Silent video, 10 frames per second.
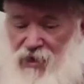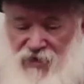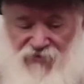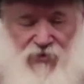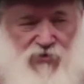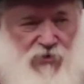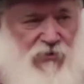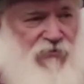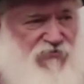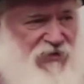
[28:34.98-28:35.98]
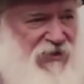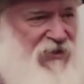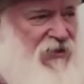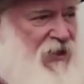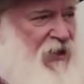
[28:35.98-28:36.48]
Even children
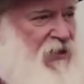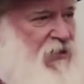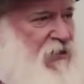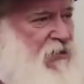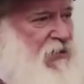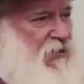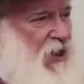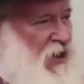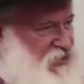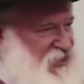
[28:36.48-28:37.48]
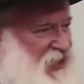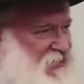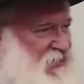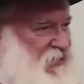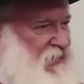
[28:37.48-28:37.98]
today are
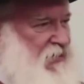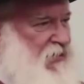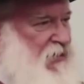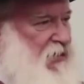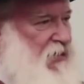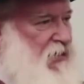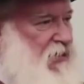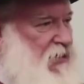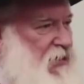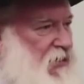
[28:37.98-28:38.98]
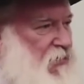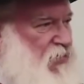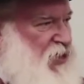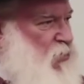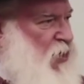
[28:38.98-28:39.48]
sensing
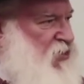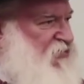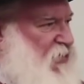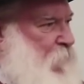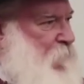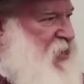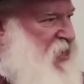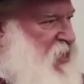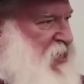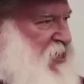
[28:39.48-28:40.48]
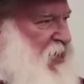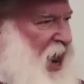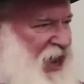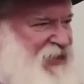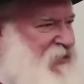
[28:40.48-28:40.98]
what do you want from me?
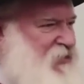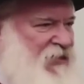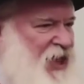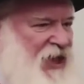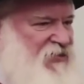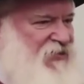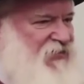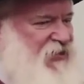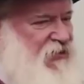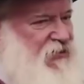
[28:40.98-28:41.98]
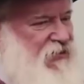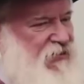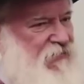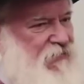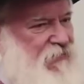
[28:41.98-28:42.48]
I didn't ask for this.